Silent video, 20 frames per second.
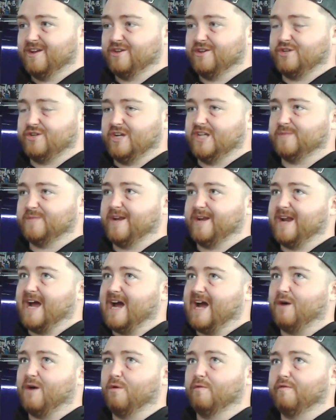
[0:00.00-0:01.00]
She's been
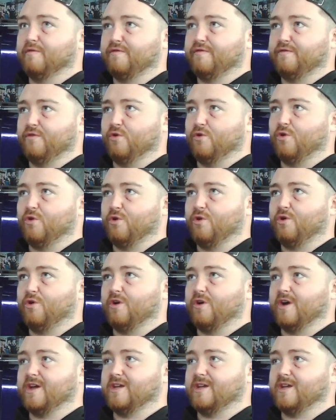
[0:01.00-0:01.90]
out for